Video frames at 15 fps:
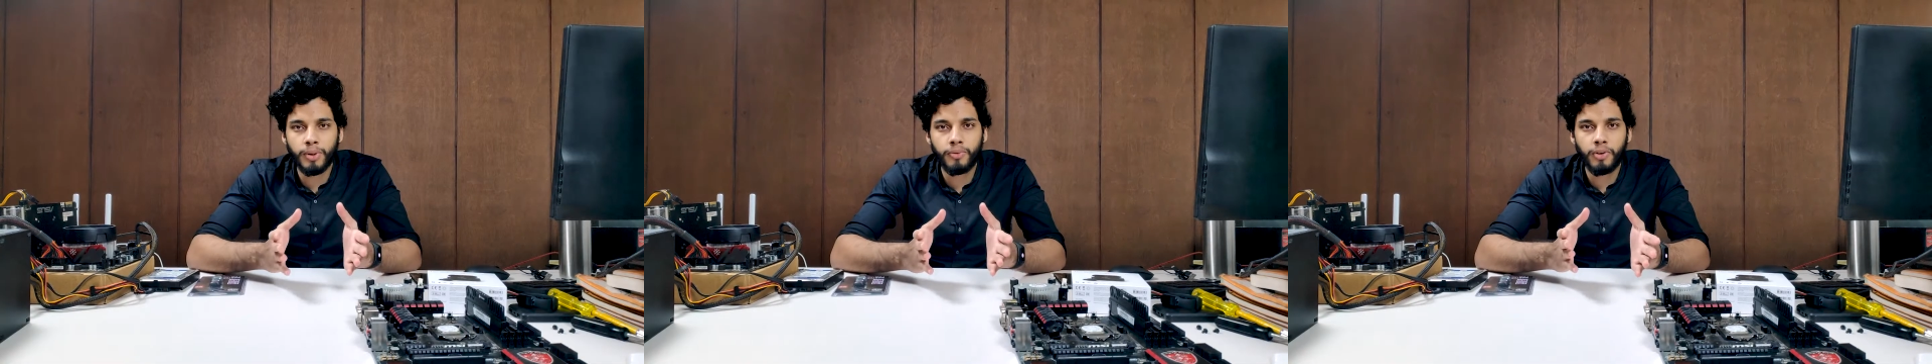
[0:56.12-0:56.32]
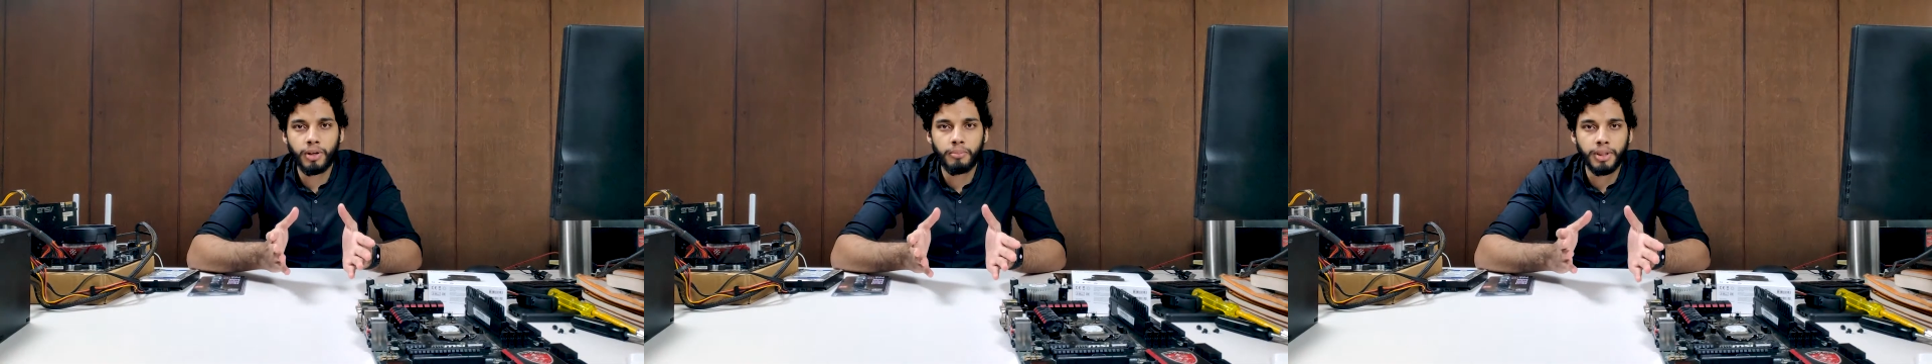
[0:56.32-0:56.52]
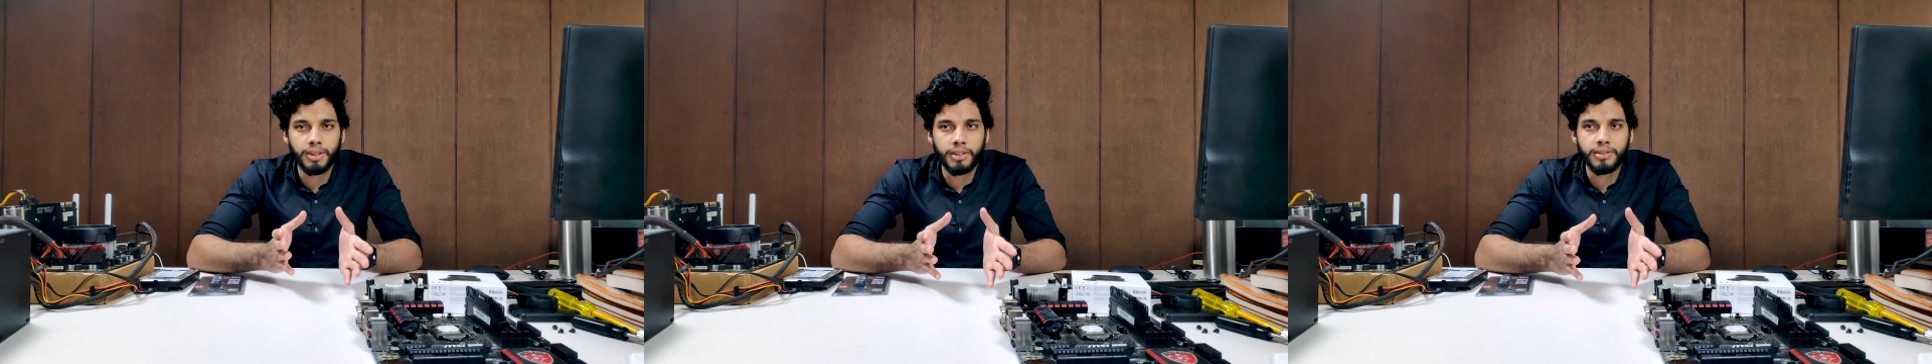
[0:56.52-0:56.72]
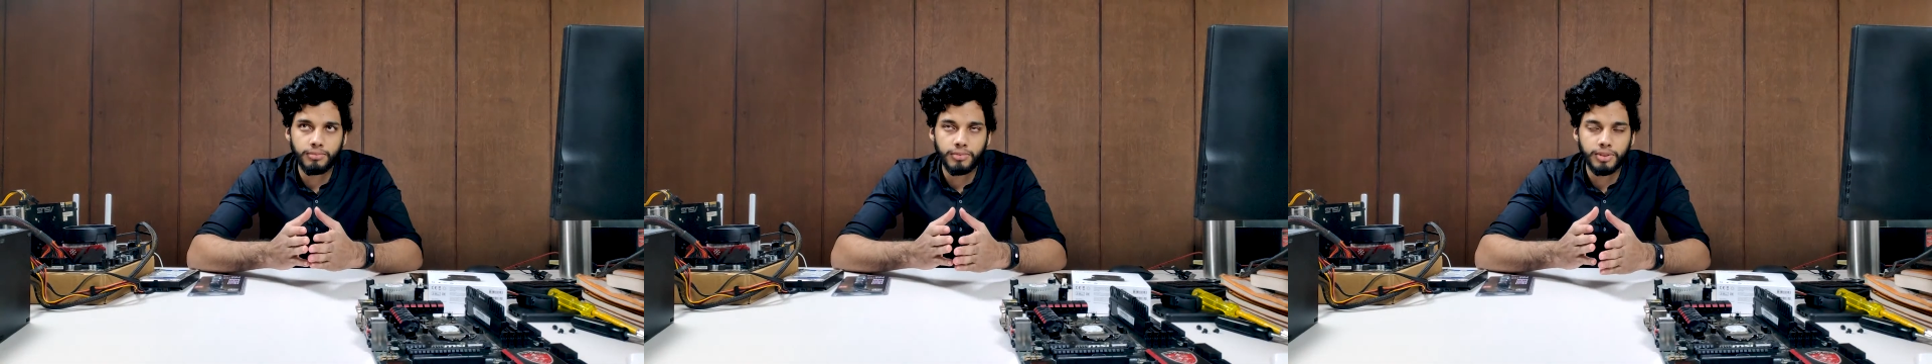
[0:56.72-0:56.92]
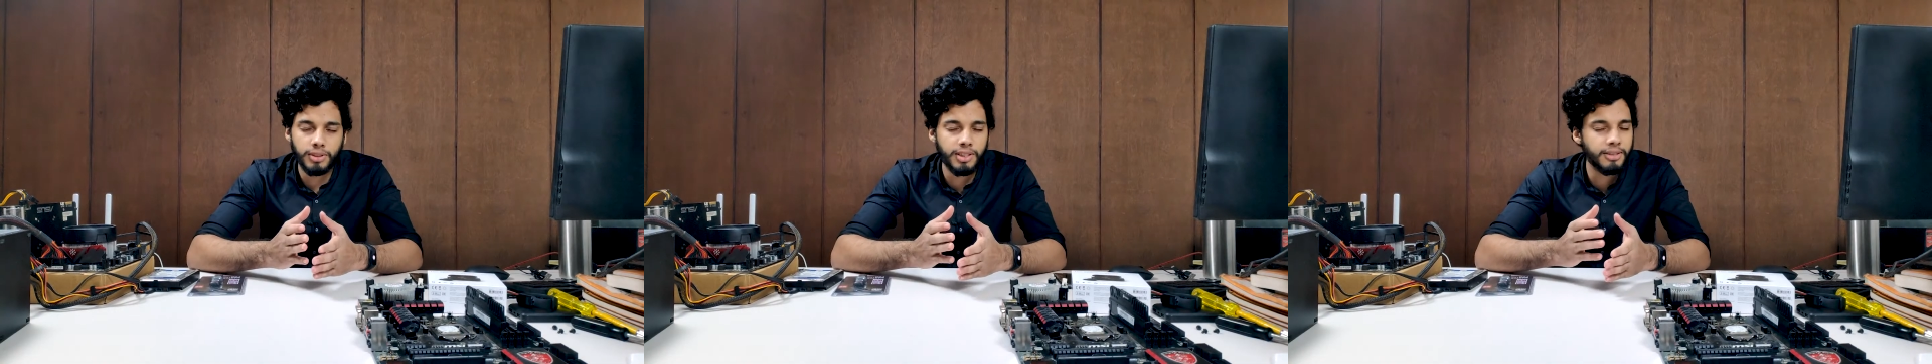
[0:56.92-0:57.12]
preferred method,
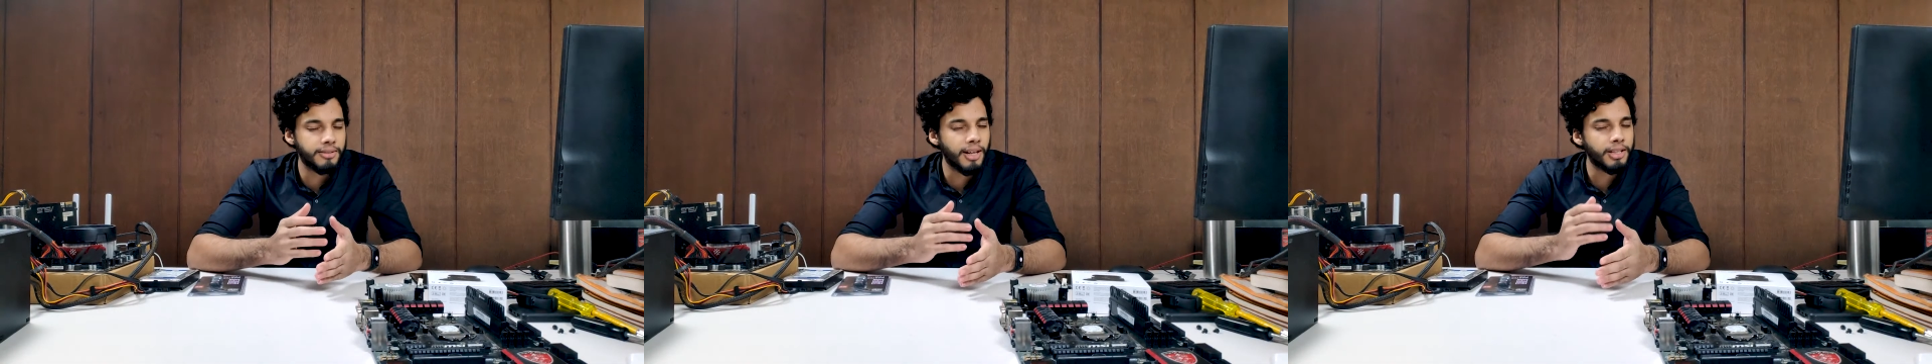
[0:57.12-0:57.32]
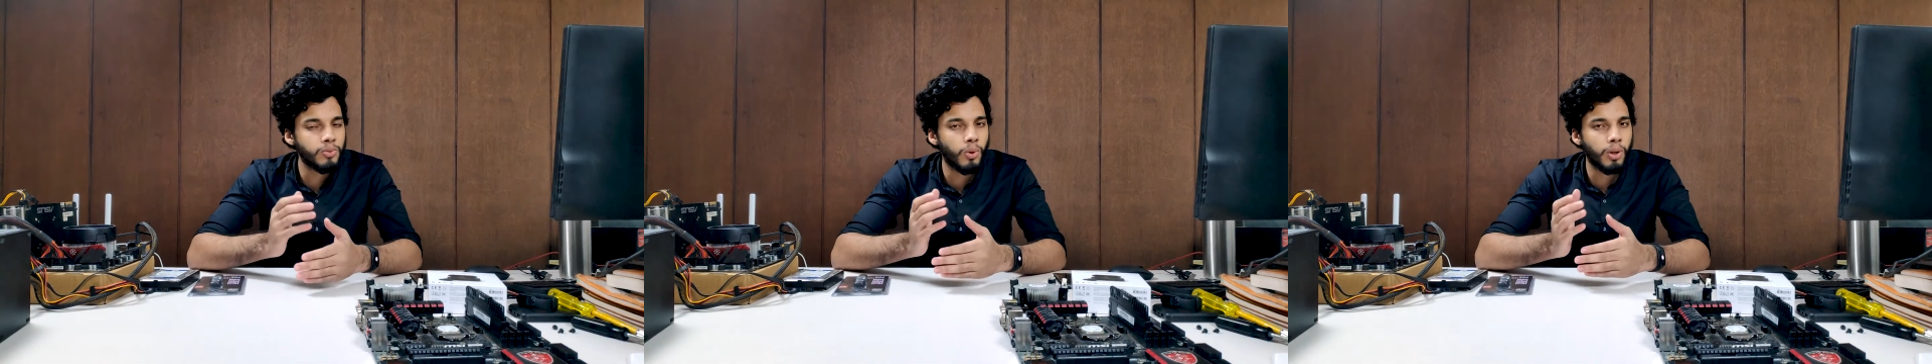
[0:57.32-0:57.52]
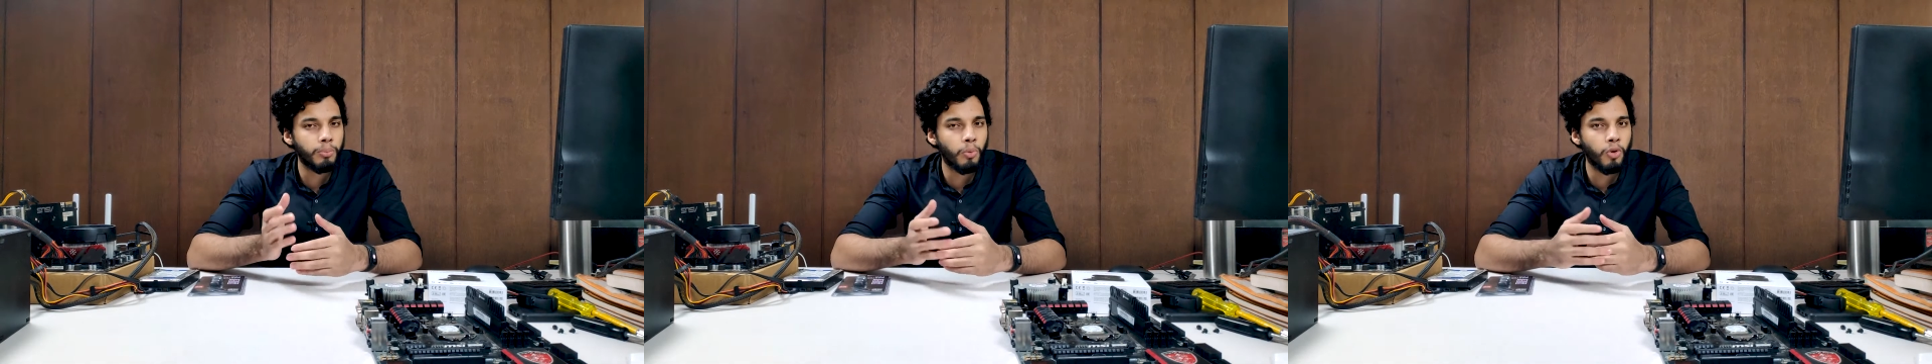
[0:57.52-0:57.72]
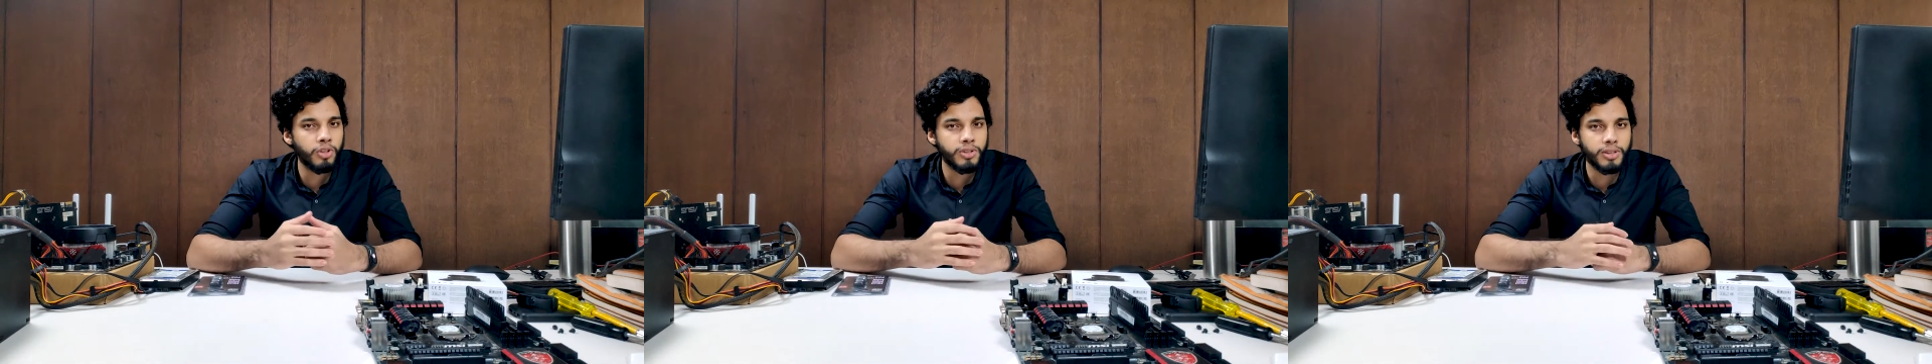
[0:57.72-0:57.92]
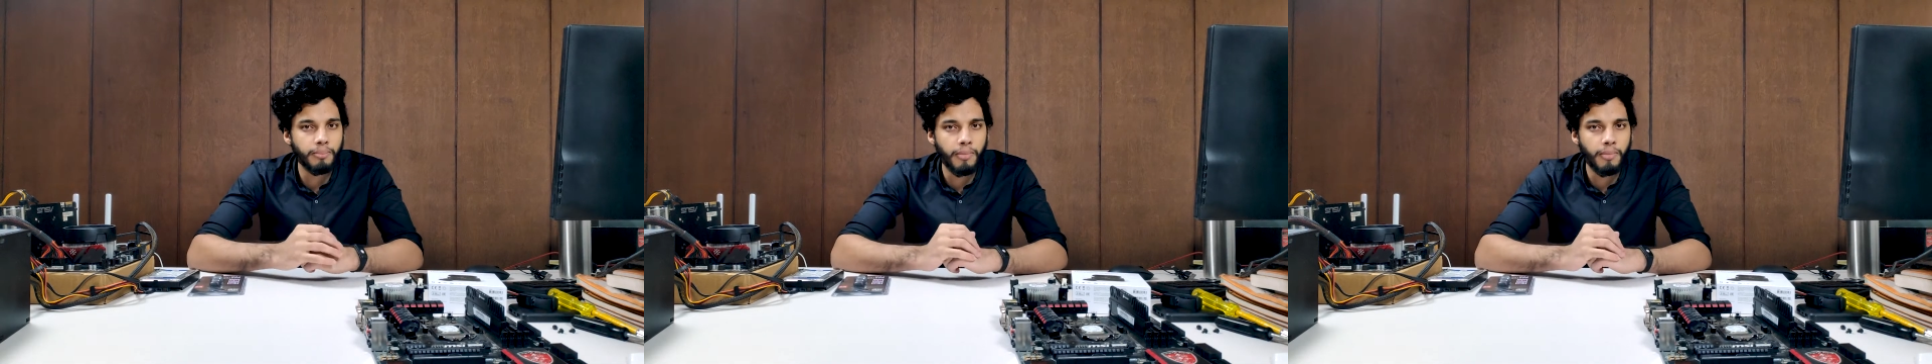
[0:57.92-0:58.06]
since that's what most